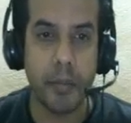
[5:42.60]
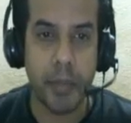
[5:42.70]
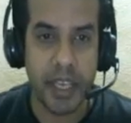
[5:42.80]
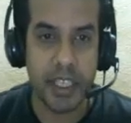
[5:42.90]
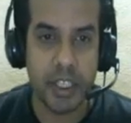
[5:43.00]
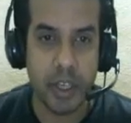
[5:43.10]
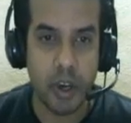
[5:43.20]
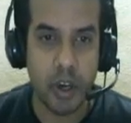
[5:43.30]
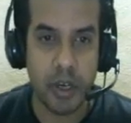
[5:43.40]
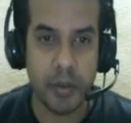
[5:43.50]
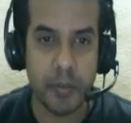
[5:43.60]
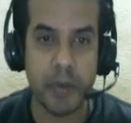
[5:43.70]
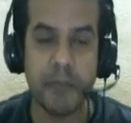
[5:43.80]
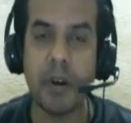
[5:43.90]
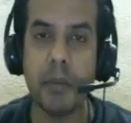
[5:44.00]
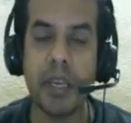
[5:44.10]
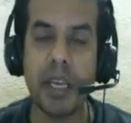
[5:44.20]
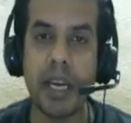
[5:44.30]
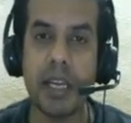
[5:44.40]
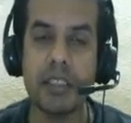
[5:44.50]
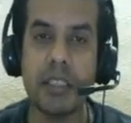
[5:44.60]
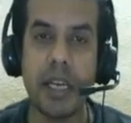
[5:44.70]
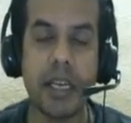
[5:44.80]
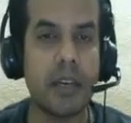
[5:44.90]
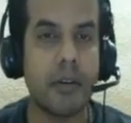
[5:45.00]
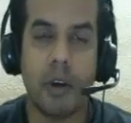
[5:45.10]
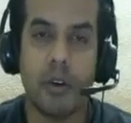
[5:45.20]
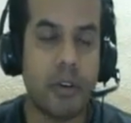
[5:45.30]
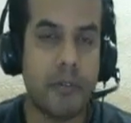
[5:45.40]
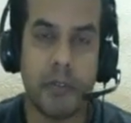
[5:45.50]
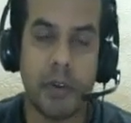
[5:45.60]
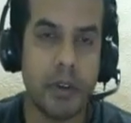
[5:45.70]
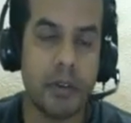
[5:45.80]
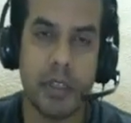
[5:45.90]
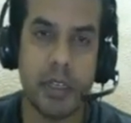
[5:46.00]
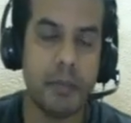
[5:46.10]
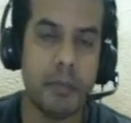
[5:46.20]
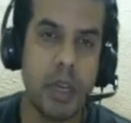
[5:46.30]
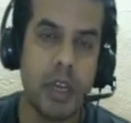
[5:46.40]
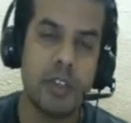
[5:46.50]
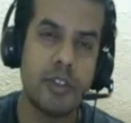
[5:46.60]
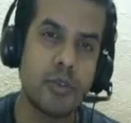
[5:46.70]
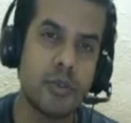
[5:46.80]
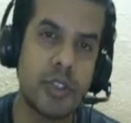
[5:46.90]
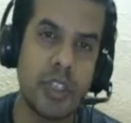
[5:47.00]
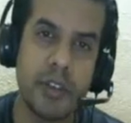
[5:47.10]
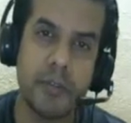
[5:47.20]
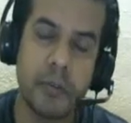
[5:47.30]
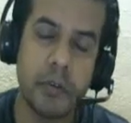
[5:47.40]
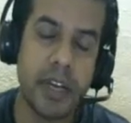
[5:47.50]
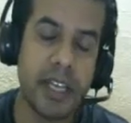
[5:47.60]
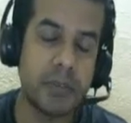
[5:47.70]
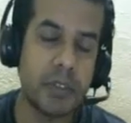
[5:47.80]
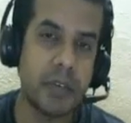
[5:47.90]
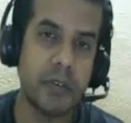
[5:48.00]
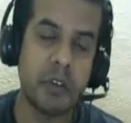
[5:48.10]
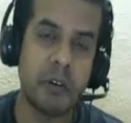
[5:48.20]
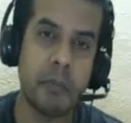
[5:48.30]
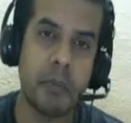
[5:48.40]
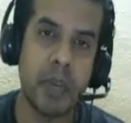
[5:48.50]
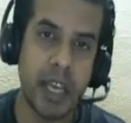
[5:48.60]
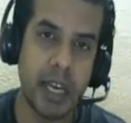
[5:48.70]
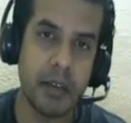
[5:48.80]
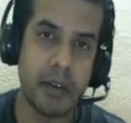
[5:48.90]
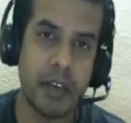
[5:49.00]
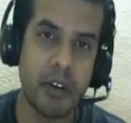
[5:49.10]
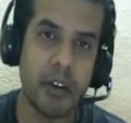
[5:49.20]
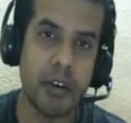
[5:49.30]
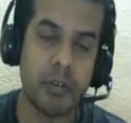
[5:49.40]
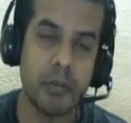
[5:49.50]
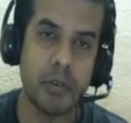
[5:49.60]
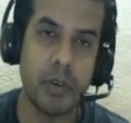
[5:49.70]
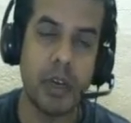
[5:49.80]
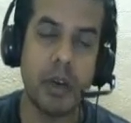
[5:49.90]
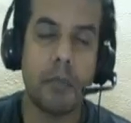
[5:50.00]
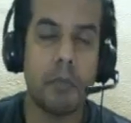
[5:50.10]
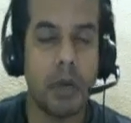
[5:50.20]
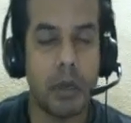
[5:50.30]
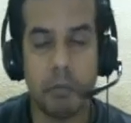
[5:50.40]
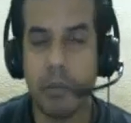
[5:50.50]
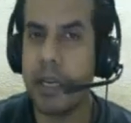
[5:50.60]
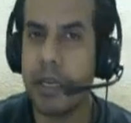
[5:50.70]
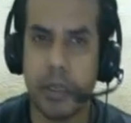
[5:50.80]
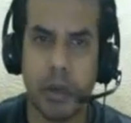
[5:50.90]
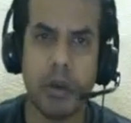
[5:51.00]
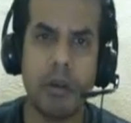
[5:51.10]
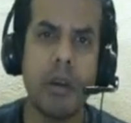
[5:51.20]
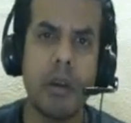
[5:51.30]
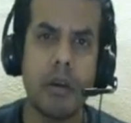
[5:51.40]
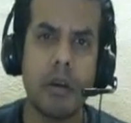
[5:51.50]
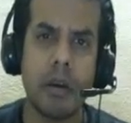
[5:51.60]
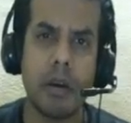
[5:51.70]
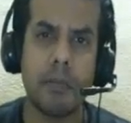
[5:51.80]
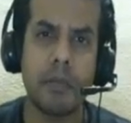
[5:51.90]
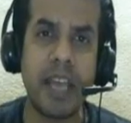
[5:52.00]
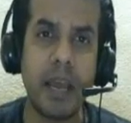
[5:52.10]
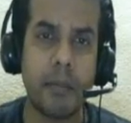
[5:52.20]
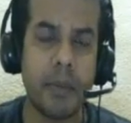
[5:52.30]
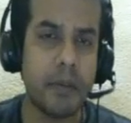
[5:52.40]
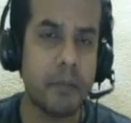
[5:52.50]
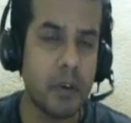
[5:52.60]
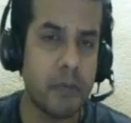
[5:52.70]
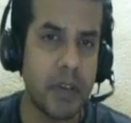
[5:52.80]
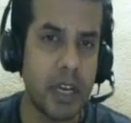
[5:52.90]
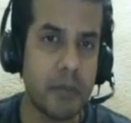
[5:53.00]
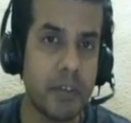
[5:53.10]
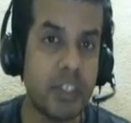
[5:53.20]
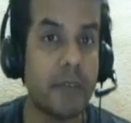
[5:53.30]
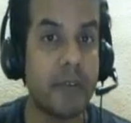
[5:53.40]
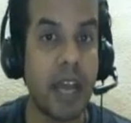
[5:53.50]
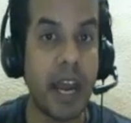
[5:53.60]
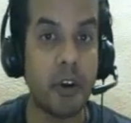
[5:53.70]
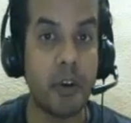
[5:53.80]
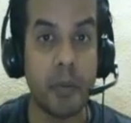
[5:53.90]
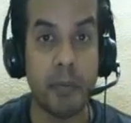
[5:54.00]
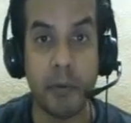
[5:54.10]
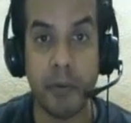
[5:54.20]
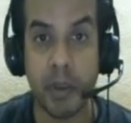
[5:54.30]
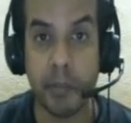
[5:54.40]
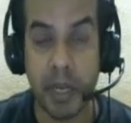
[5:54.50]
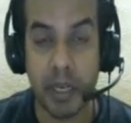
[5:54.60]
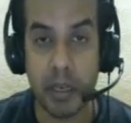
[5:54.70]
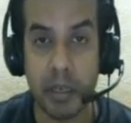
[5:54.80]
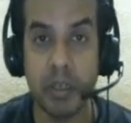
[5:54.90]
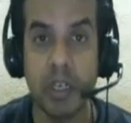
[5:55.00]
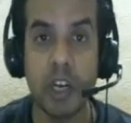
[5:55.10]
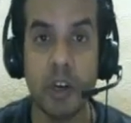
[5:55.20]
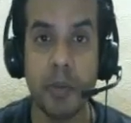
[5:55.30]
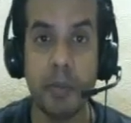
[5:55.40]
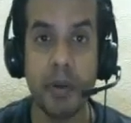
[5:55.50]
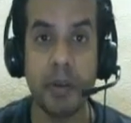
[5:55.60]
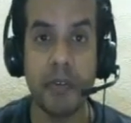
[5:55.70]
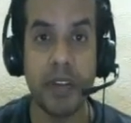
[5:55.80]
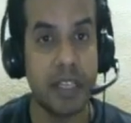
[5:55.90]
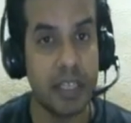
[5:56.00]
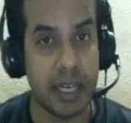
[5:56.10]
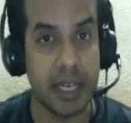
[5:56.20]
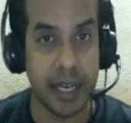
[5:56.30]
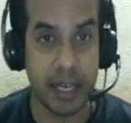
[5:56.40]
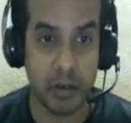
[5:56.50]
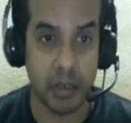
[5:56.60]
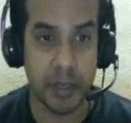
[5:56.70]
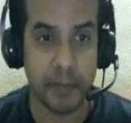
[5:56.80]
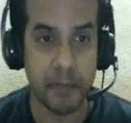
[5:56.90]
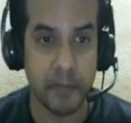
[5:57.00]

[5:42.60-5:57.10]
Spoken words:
based on performing ads, like out of the 2, 3 or 4 ads whichever you have made in order to get your campaign fulfilled. Whichever ad would be performing better, Google would be preferring that ad only,